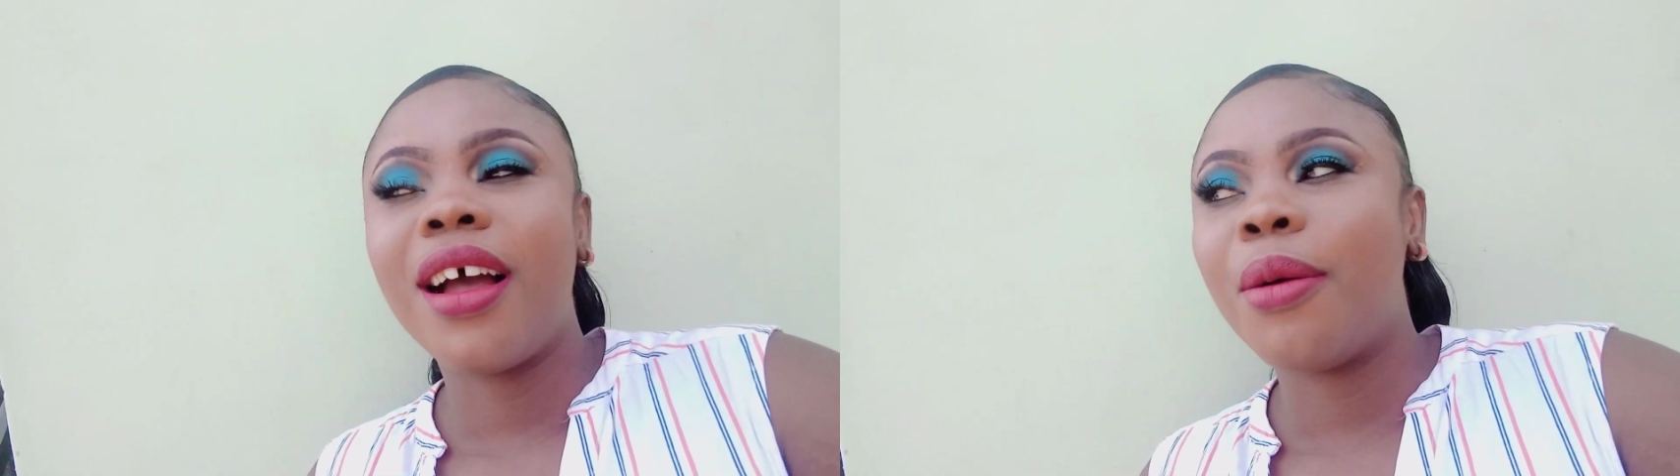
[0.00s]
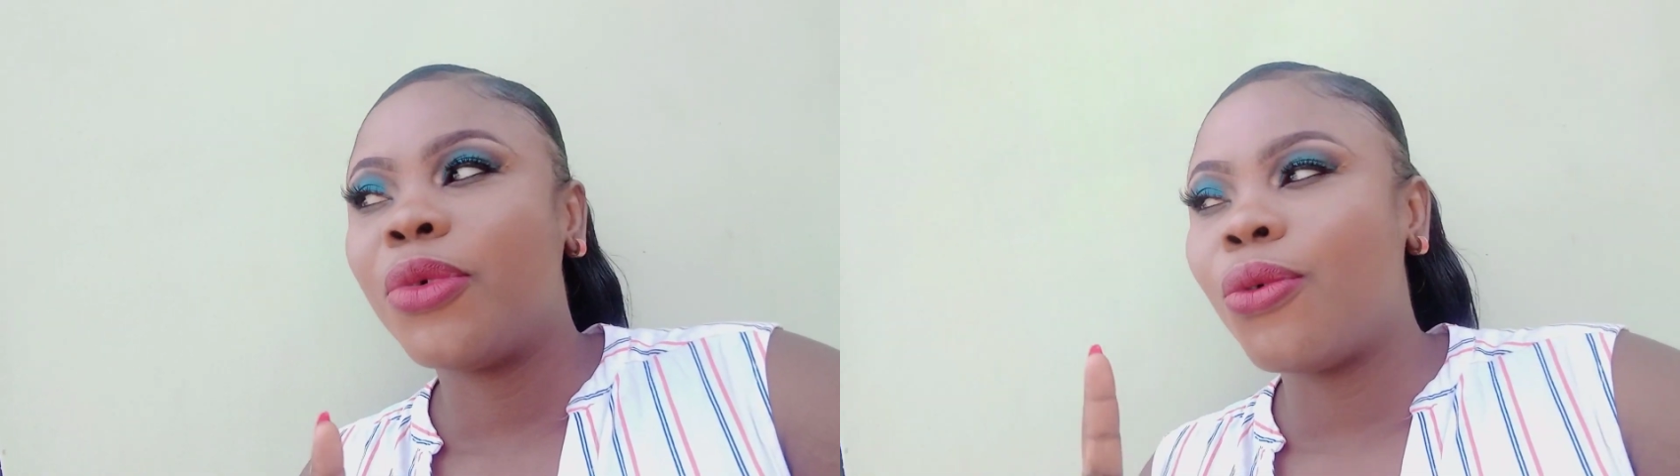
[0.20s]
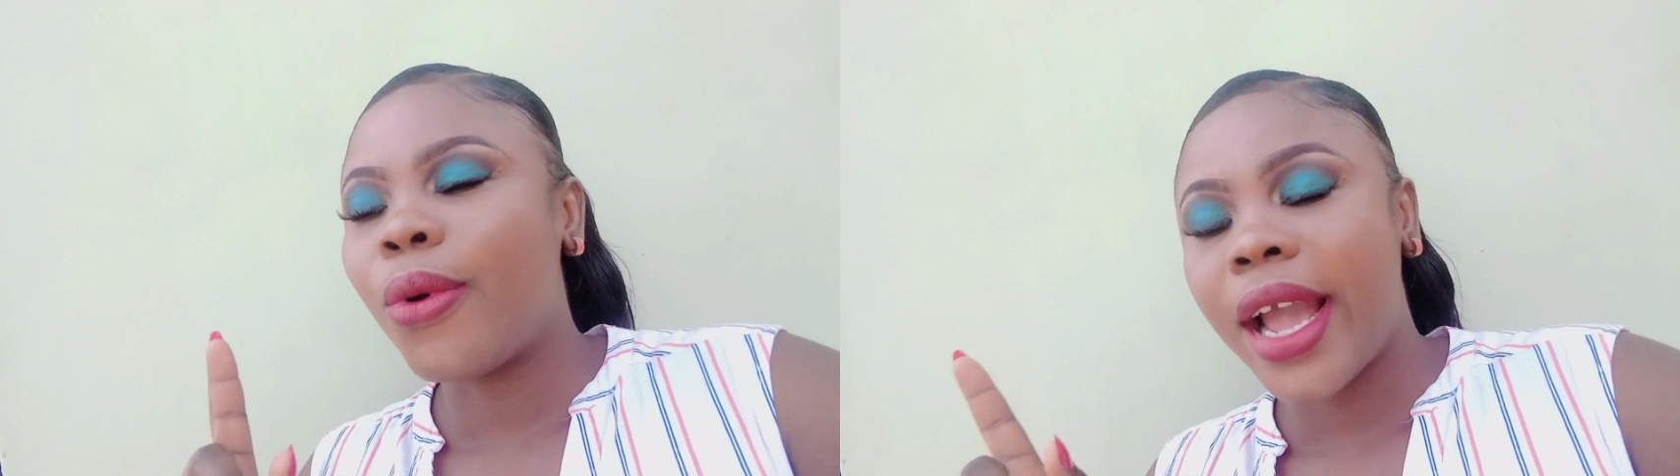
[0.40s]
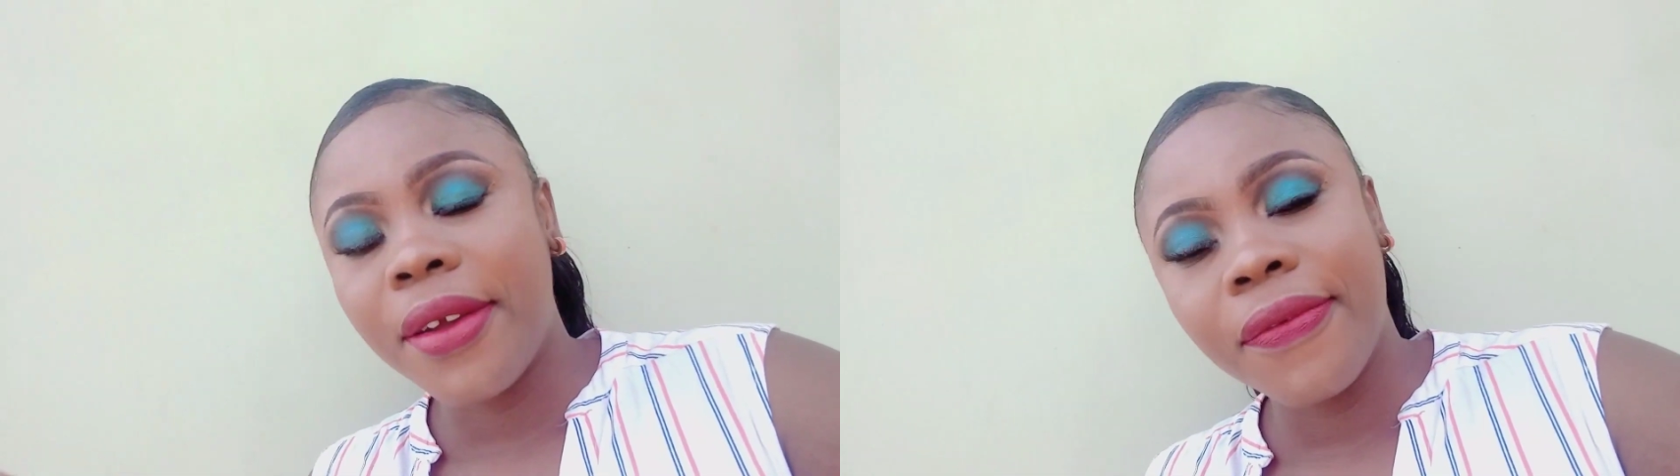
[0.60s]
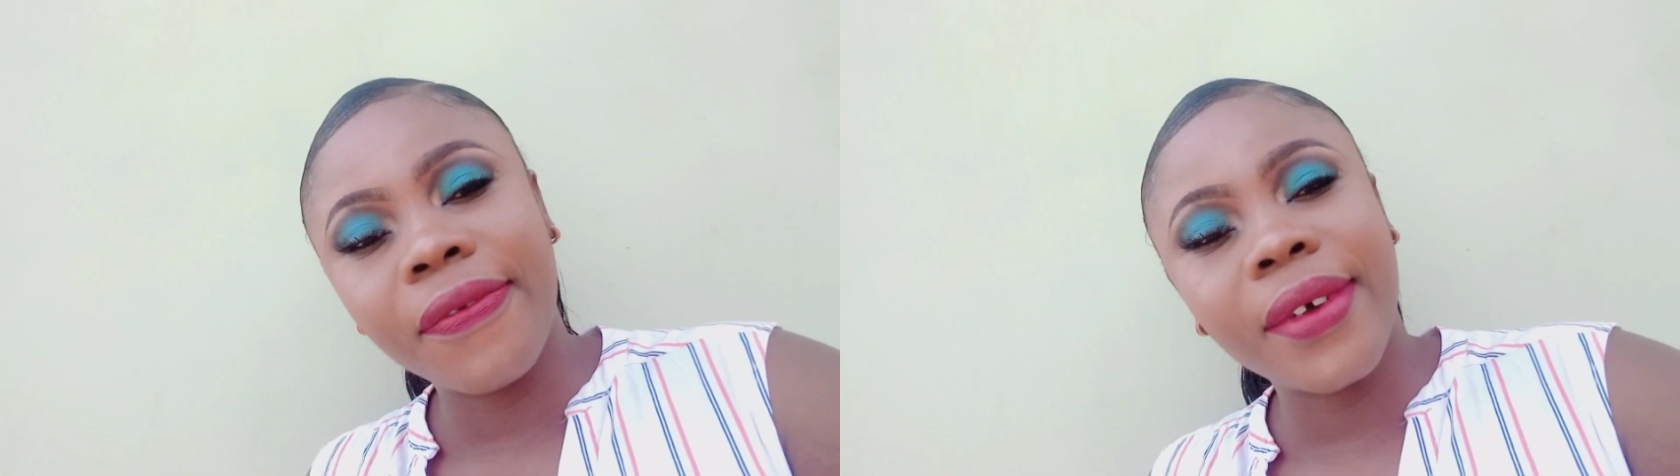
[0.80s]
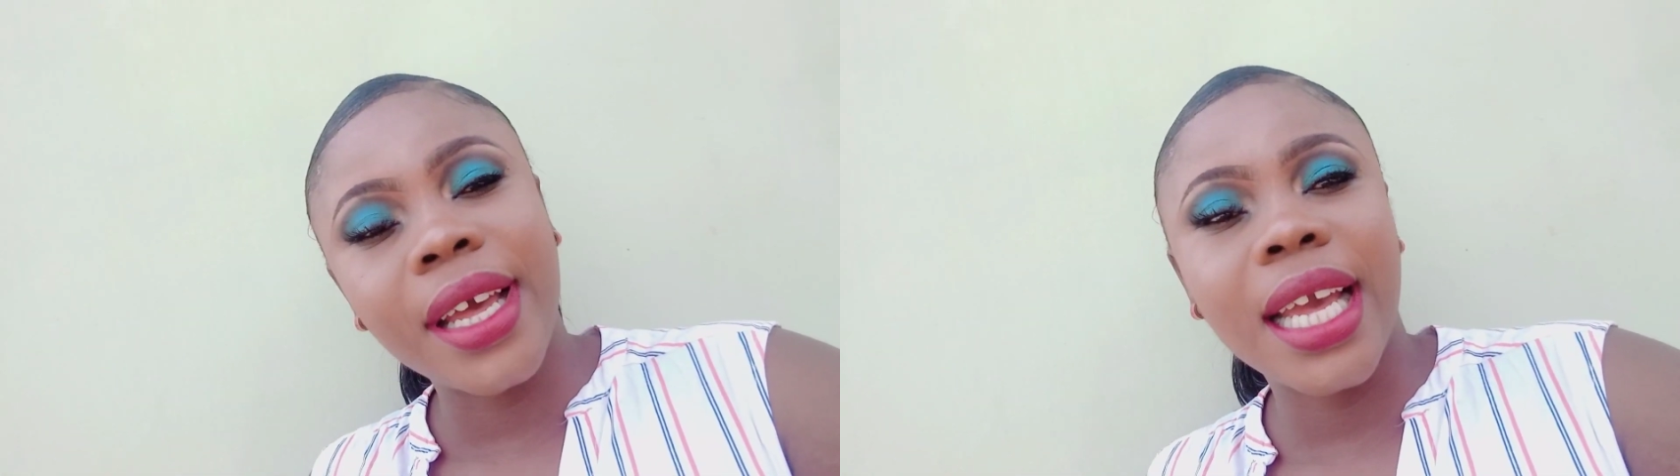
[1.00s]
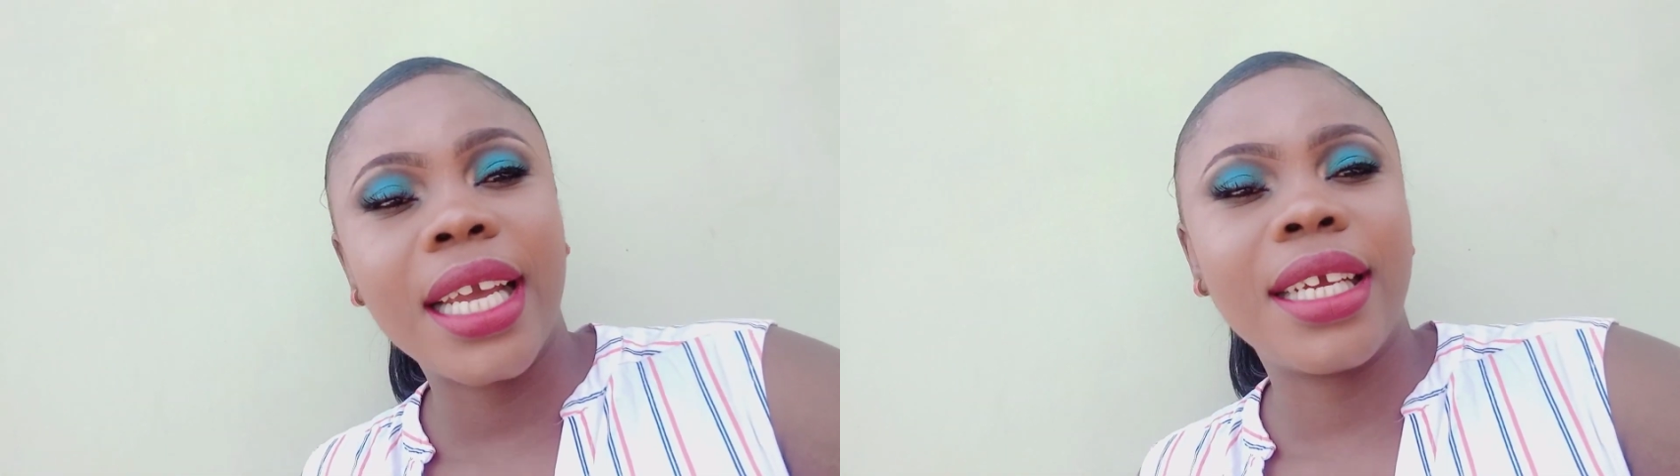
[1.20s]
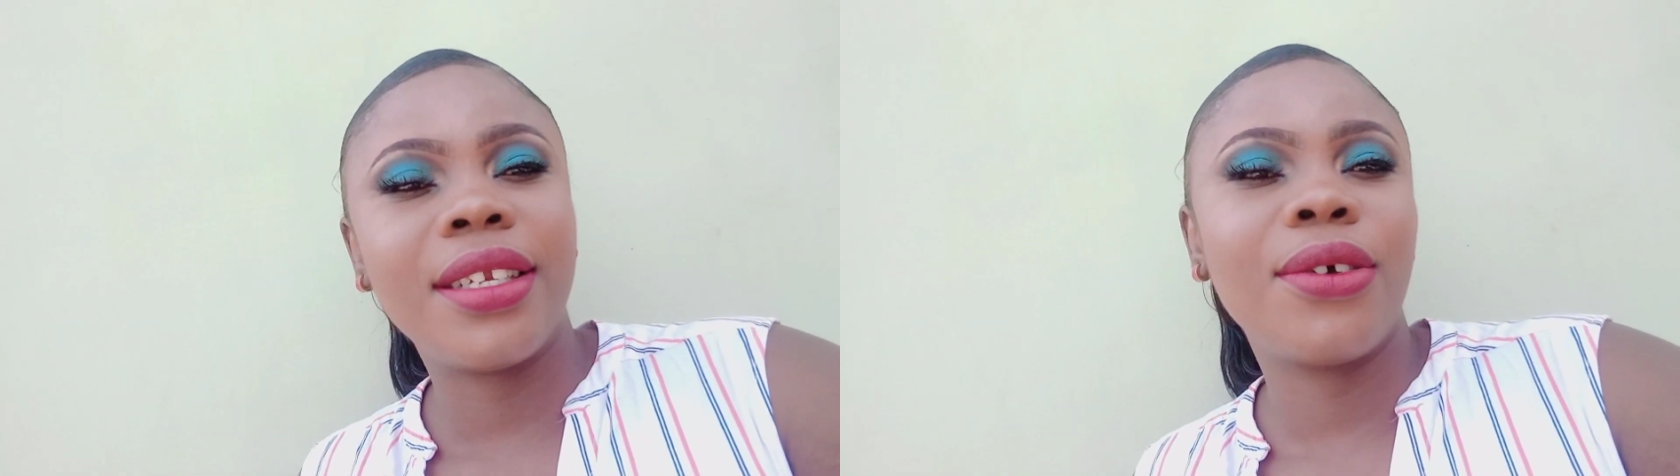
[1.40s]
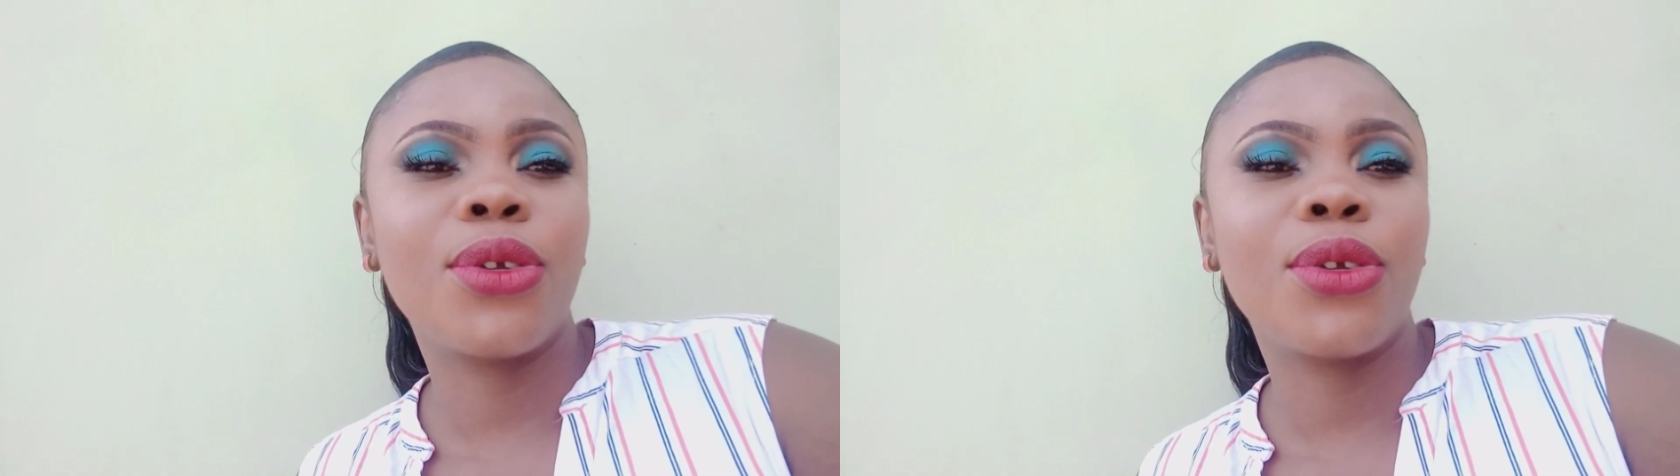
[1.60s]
I'm a wife and